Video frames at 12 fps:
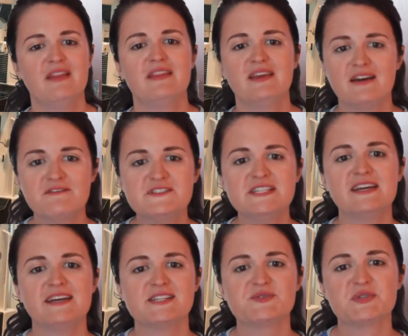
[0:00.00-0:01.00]
The F D
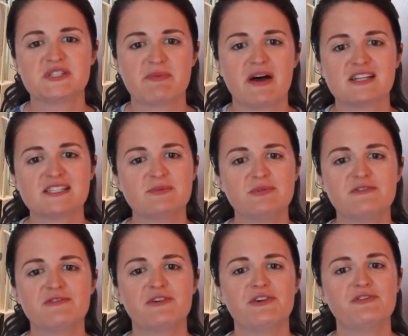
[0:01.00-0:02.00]
A is responsible
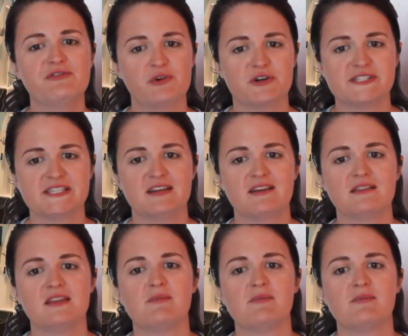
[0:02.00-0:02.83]
for enforcing the